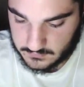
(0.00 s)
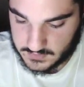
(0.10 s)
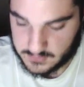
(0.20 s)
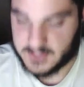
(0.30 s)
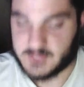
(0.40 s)

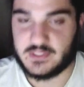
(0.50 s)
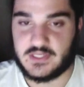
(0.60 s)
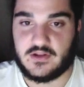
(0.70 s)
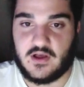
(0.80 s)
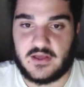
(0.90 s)
Griezmann
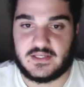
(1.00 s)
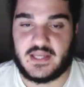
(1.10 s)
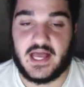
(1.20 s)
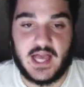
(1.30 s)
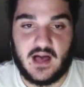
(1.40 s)
to United.
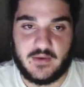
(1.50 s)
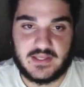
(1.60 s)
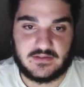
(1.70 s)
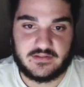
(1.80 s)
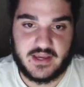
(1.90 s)
Yeah, I can't
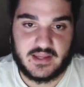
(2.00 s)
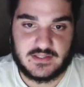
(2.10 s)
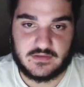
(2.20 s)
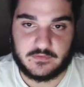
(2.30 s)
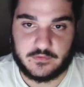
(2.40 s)
wait till that
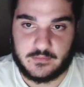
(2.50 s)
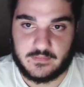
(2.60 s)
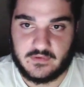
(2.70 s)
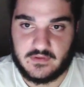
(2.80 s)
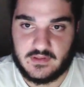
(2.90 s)
gets
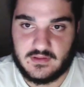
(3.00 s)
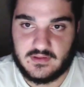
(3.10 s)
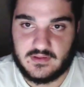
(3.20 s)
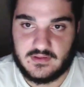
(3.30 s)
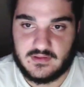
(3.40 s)
confirmed.
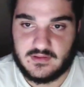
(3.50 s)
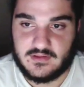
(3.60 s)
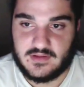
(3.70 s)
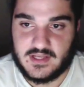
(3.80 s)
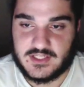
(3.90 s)

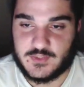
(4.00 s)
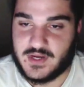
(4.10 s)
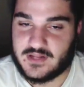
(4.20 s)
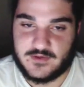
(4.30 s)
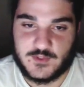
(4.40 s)
It's just
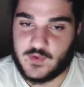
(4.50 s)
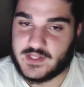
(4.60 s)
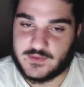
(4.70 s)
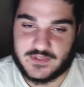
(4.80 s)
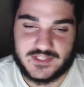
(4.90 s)
one of those
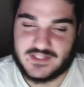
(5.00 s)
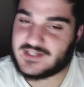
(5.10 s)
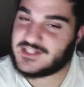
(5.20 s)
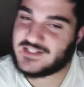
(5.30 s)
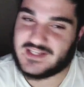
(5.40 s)
ones where it's just
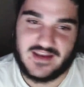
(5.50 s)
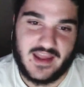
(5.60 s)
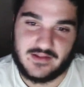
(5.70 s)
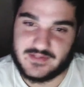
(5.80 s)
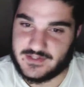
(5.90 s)
like, just
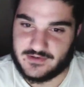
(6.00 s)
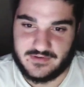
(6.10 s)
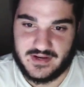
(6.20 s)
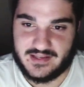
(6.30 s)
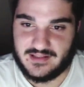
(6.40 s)
announce it
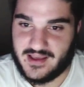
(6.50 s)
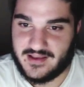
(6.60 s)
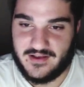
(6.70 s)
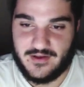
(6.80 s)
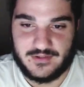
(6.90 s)
already.
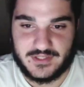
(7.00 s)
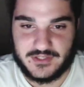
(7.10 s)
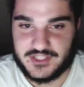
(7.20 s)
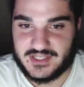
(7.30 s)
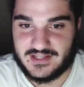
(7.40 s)
Like, holy
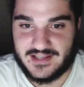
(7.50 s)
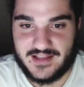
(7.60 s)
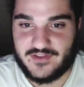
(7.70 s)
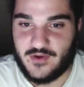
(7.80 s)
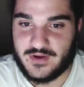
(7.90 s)
shit. Like,
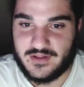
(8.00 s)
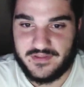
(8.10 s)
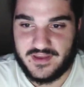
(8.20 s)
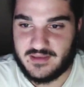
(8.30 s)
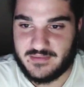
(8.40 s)
I don't want to
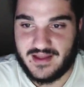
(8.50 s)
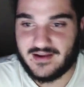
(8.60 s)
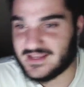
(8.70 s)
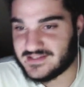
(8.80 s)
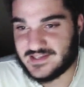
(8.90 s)
think
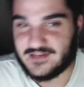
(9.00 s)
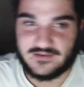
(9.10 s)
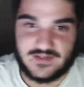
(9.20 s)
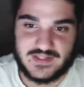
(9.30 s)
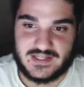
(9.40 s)
about is he
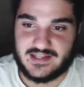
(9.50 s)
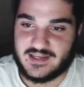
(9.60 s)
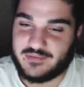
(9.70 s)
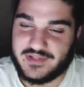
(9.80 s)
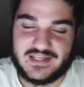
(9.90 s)
or isn't he.
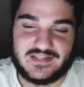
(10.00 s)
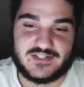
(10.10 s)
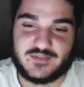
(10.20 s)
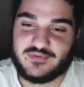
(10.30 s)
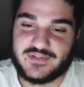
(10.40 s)
Like,
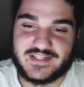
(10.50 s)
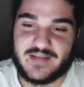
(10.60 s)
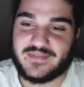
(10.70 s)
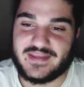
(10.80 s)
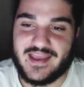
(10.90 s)
please, just put
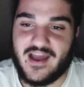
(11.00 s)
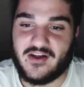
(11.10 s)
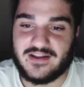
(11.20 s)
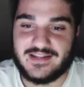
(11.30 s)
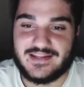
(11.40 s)
something out.